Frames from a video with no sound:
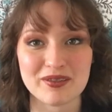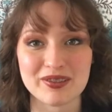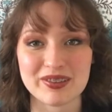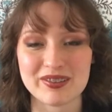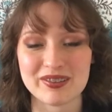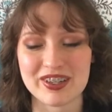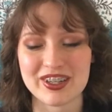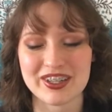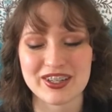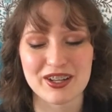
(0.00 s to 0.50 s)

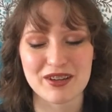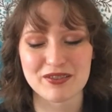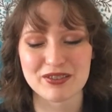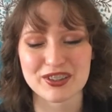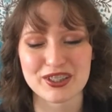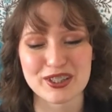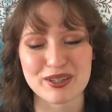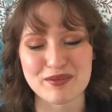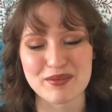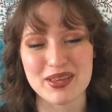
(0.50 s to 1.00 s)
We're never
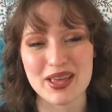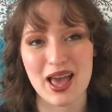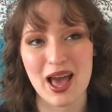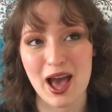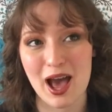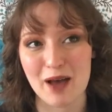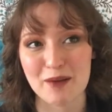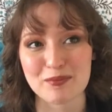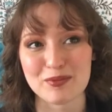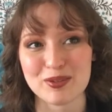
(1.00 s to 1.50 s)
gonna be
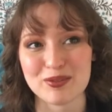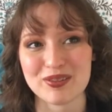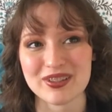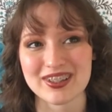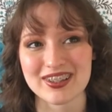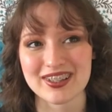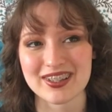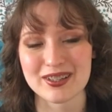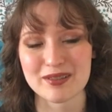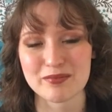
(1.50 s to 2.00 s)
happy with
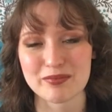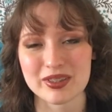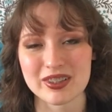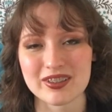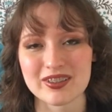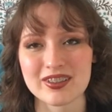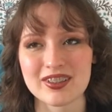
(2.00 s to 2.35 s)
it, but